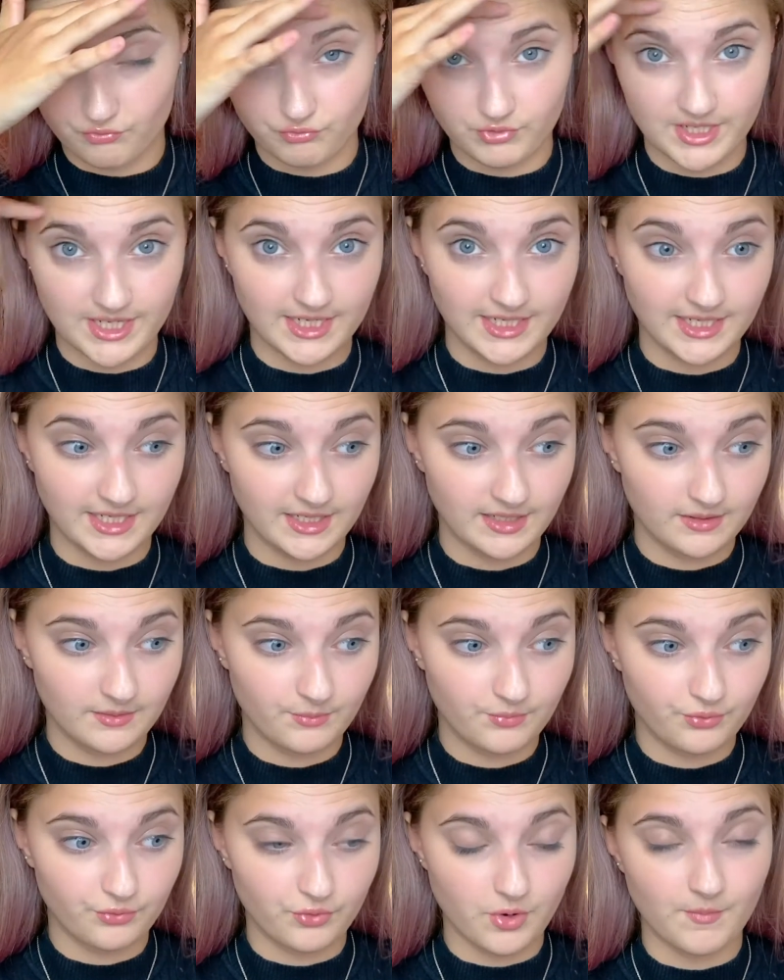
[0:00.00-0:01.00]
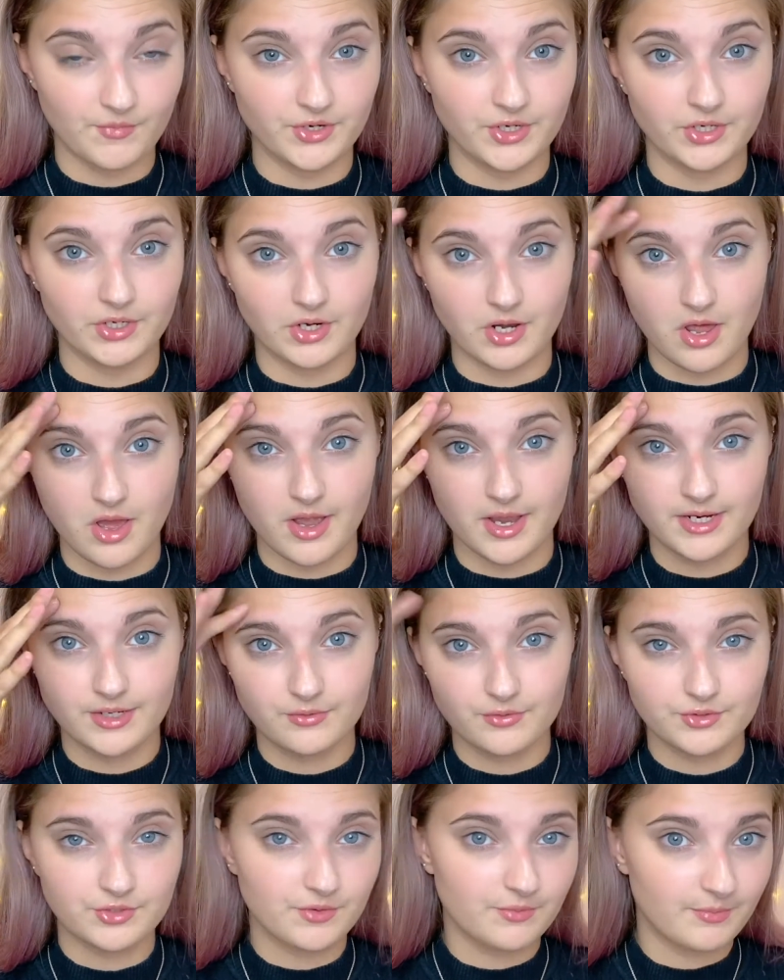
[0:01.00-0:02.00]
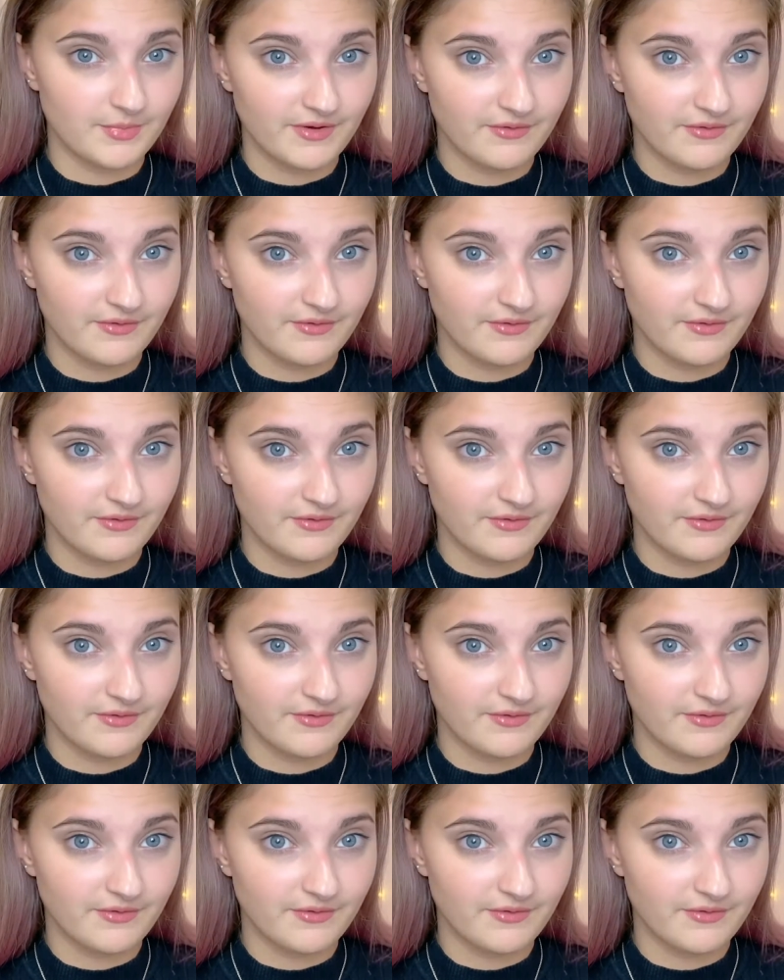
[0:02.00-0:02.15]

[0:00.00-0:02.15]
really prominent line on the top of my